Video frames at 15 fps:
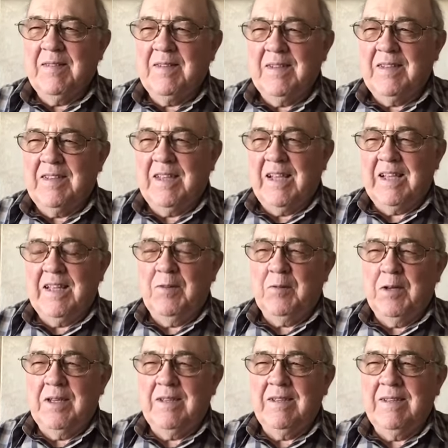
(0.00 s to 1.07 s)
exactly
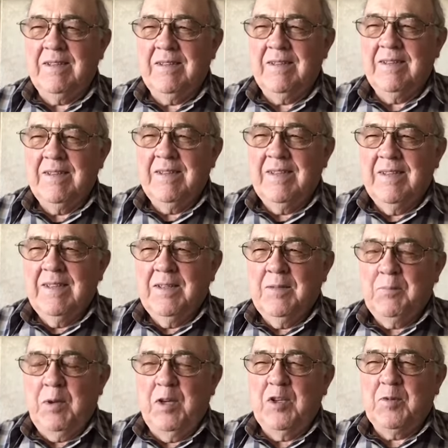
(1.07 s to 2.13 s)
what
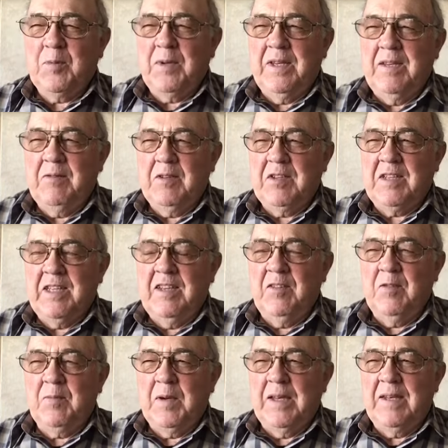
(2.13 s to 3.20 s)
punishment he
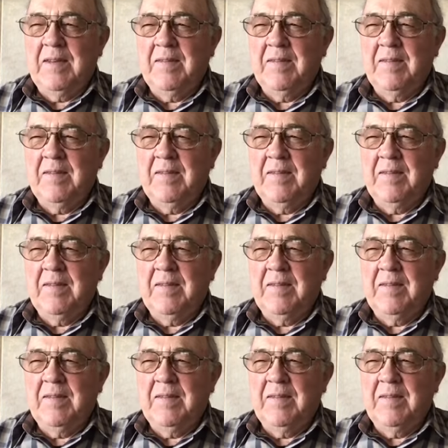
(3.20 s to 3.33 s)
received, but